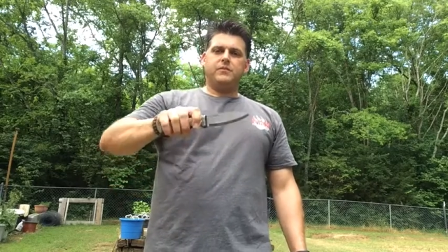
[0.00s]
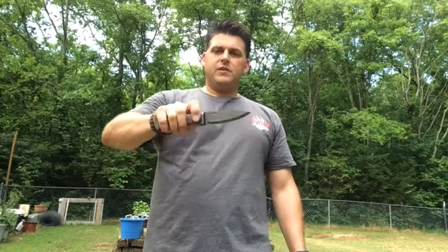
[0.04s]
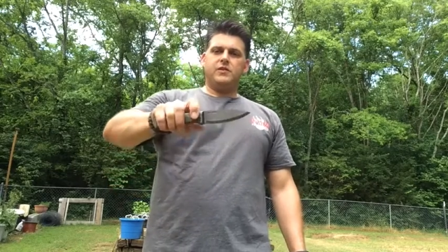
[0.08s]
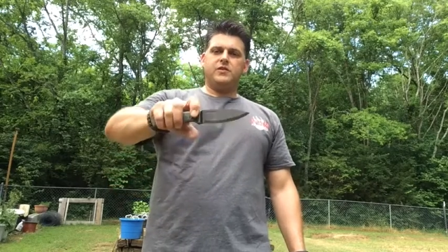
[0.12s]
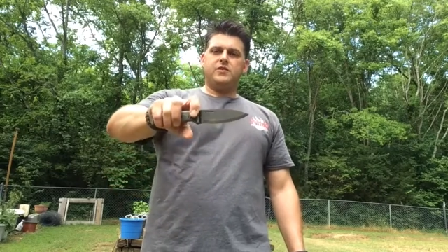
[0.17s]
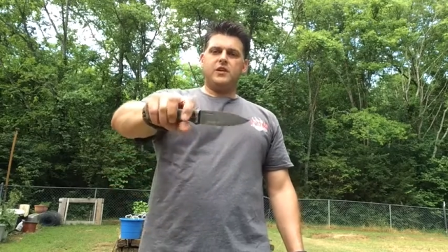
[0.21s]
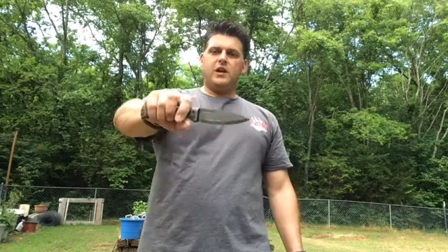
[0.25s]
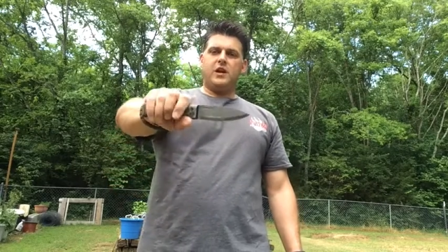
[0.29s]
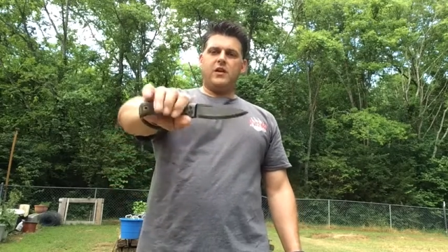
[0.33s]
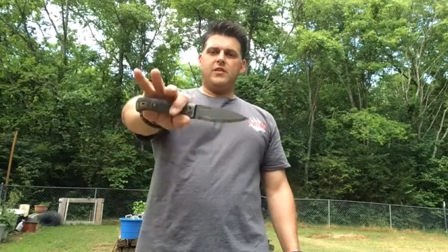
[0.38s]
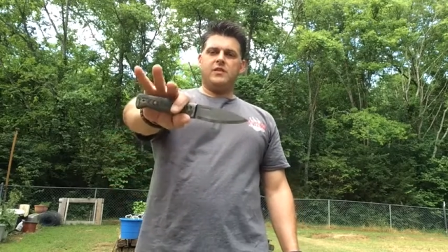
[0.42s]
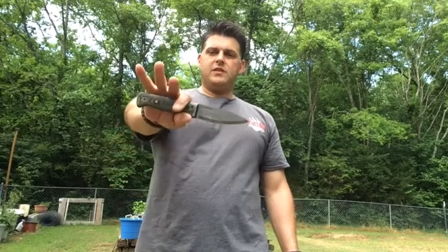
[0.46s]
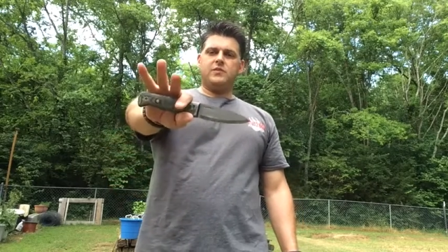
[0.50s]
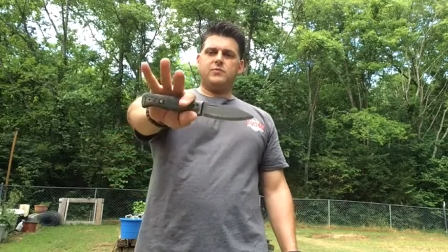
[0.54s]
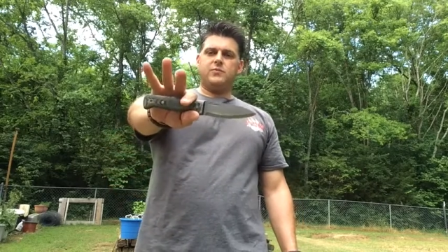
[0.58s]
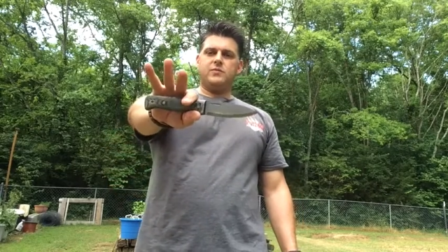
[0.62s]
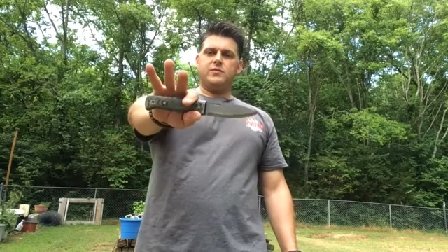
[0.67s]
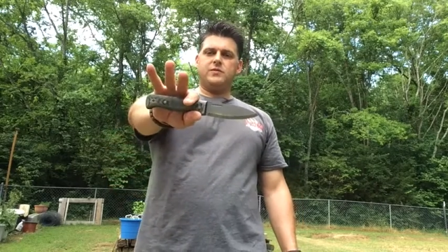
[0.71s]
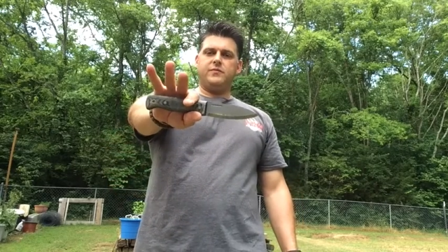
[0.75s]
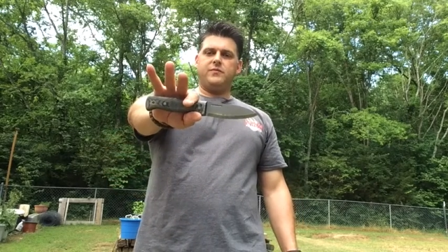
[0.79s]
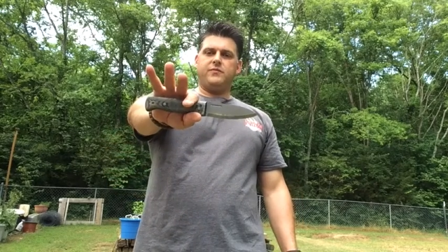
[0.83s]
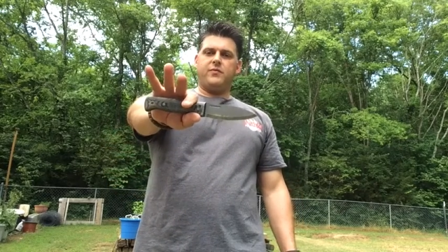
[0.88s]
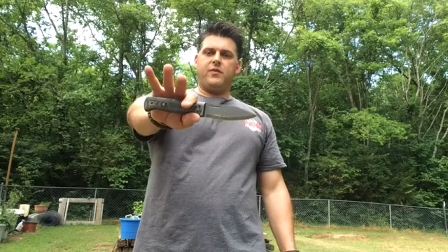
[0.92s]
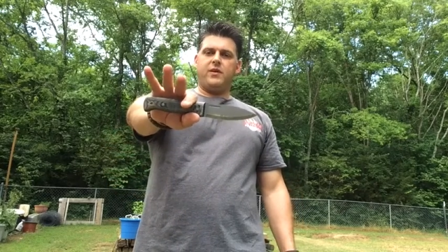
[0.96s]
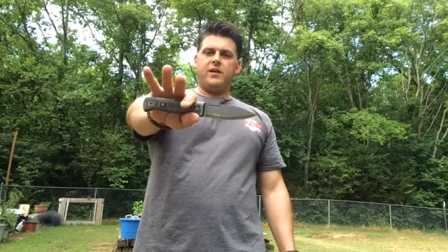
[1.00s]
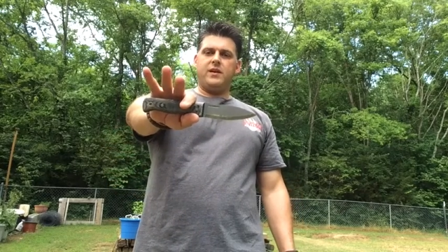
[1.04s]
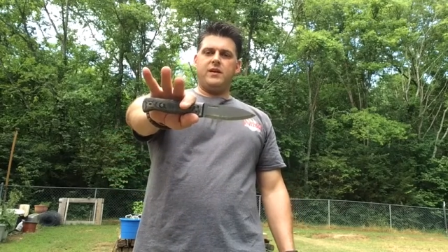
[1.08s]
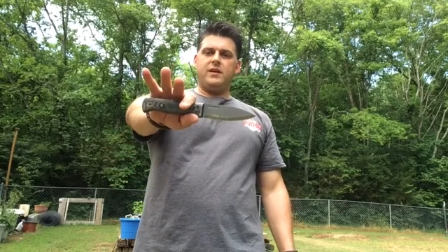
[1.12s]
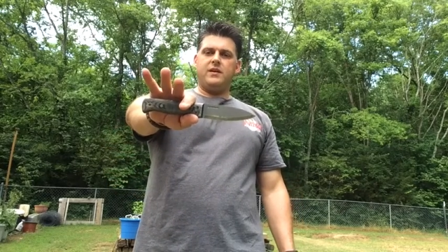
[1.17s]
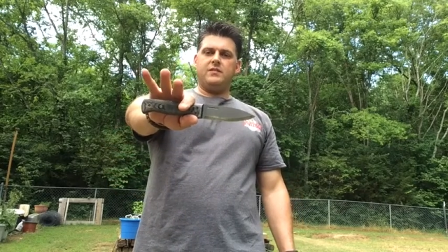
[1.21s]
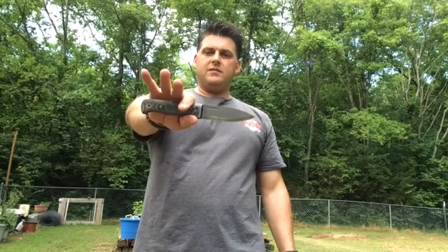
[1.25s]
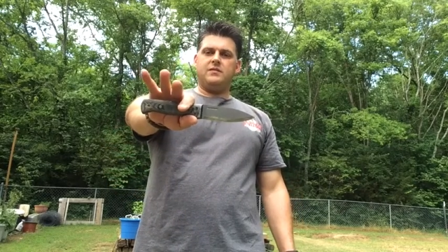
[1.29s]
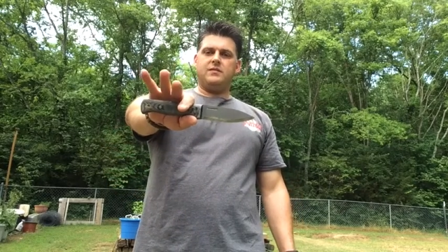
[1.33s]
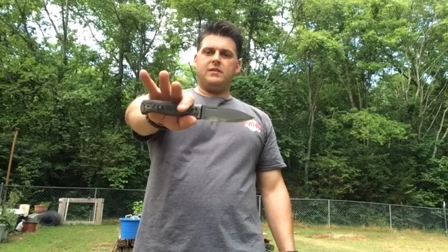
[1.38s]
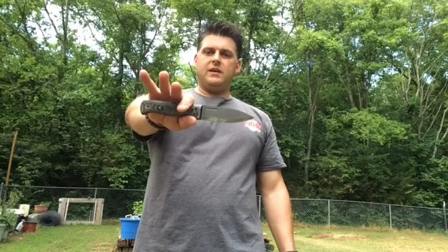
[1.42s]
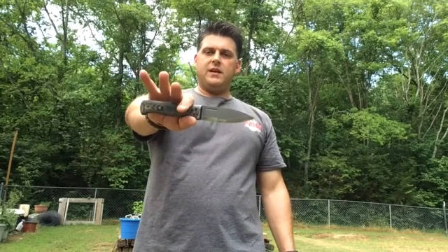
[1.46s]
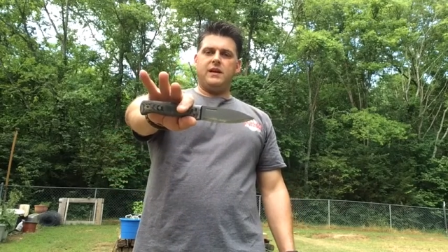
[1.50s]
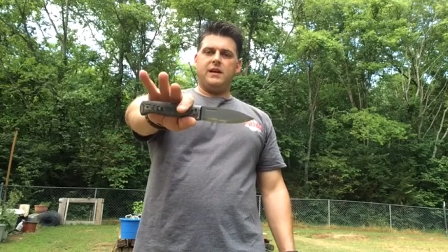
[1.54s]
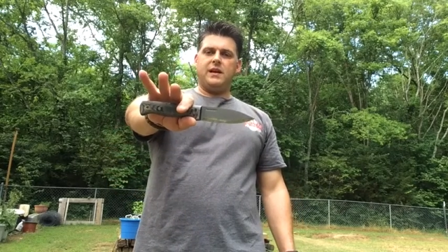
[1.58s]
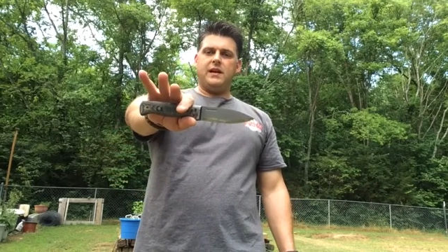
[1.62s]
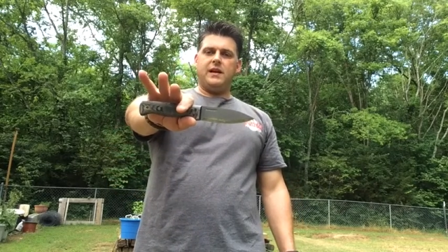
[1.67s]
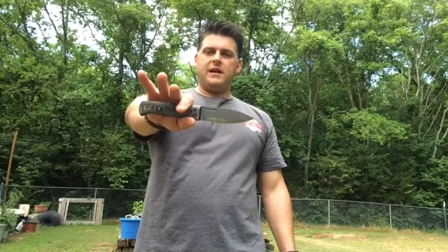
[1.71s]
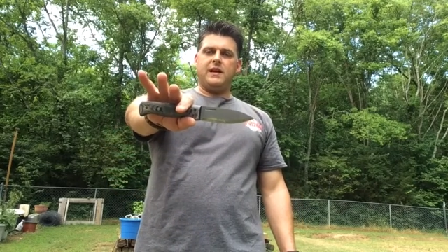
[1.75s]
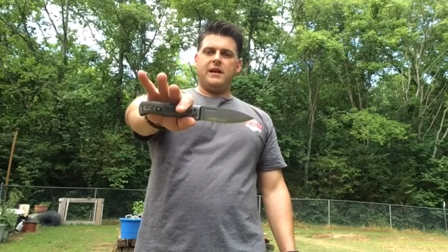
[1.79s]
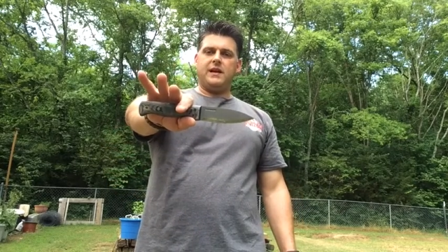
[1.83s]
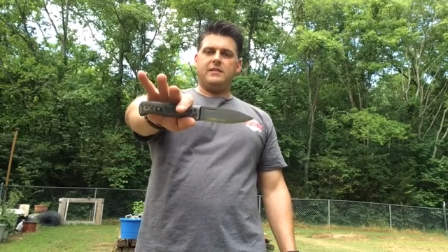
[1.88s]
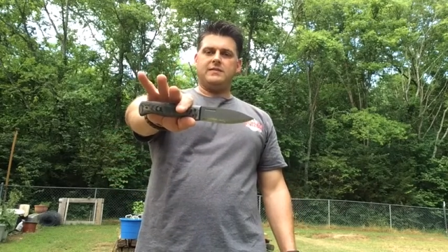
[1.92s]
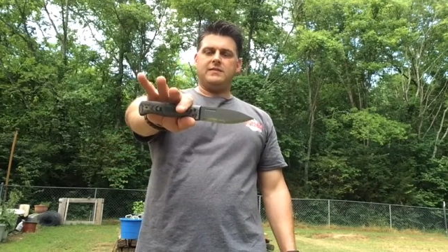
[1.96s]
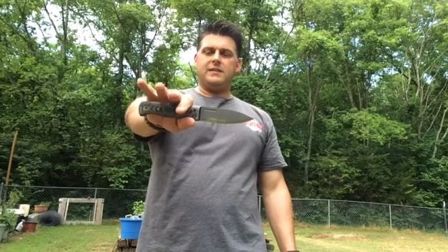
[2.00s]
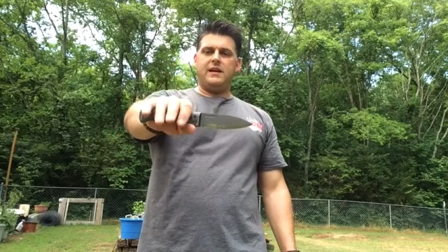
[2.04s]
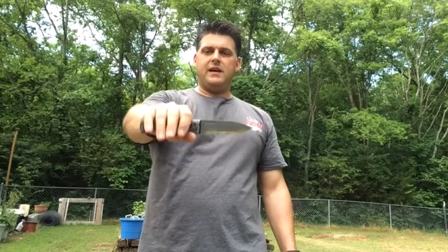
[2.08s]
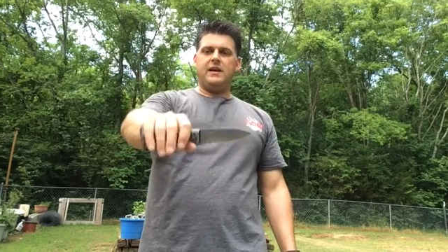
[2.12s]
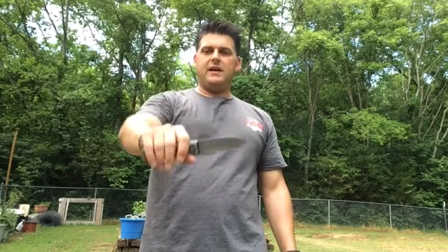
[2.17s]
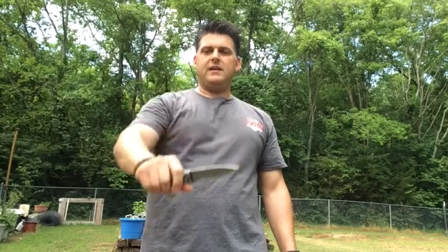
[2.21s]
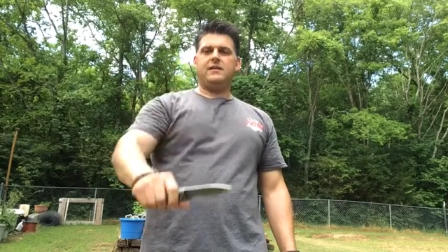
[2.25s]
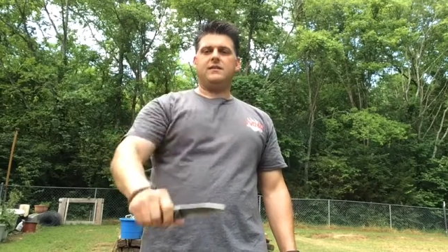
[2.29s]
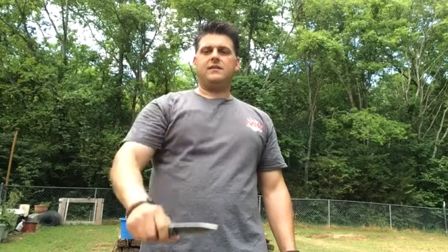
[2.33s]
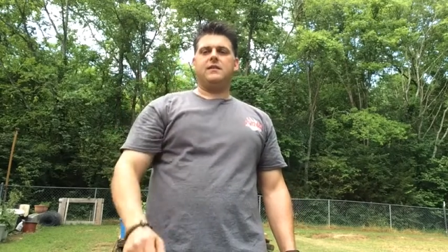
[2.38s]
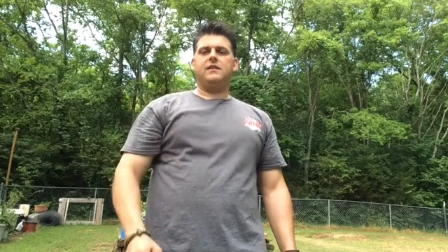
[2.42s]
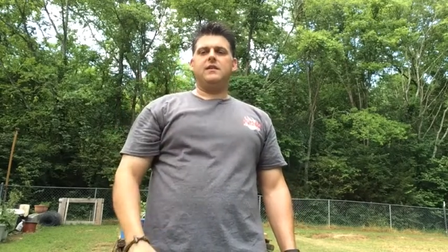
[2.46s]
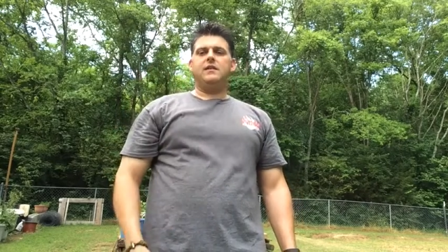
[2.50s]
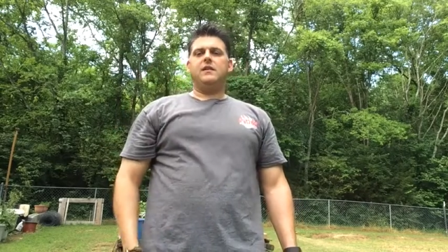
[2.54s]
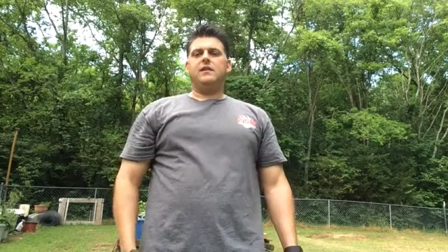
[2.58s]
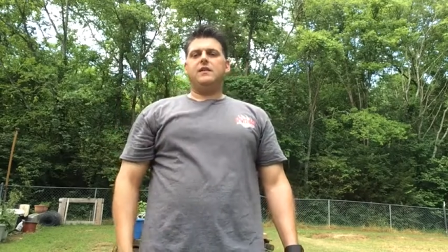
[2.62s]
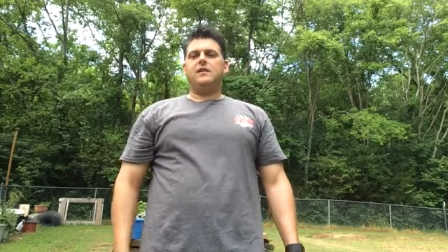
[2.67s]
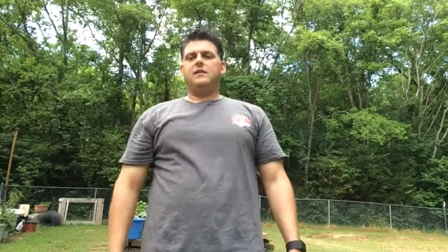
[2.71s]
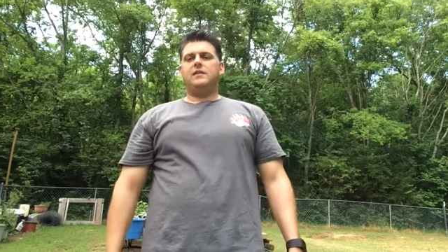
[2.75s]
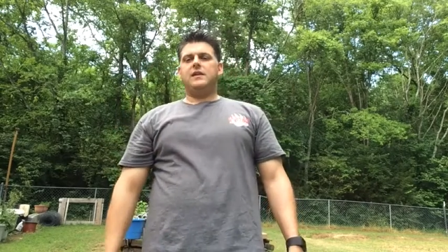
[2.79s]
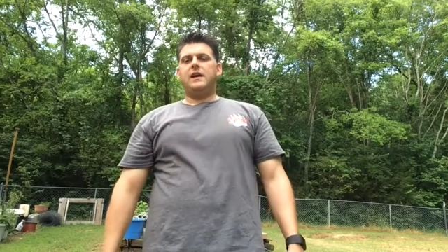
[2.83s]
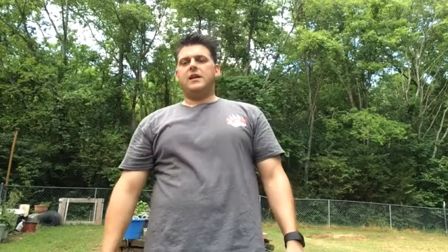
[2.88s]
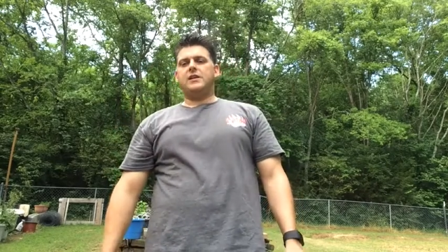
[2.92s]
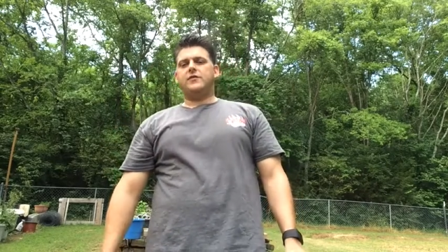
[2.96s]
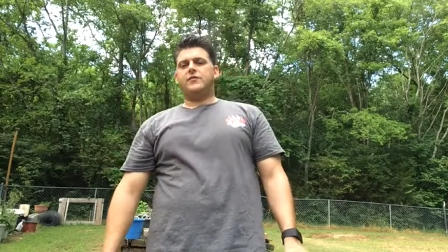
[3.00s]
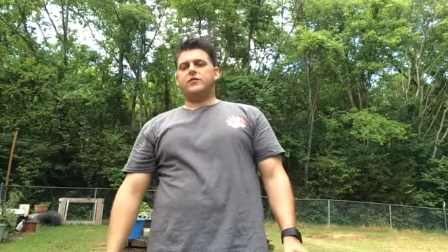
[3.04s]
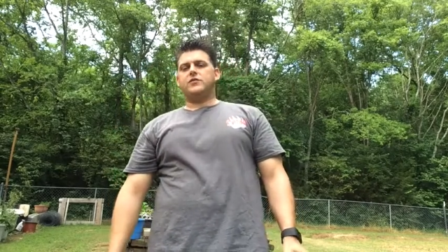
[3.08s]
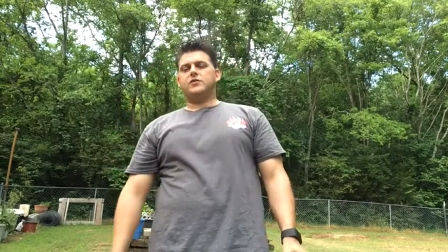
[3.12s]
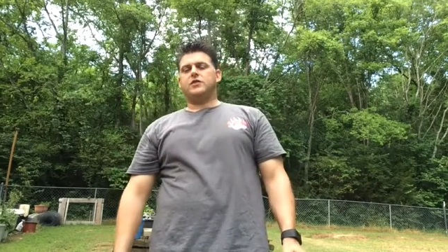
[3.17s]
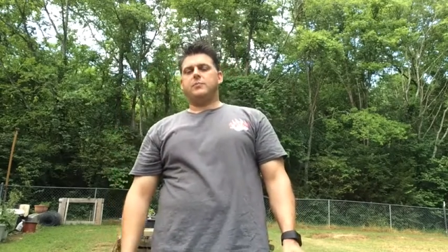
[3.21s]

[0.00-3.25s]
Share this with some friends, and like I said, thanks for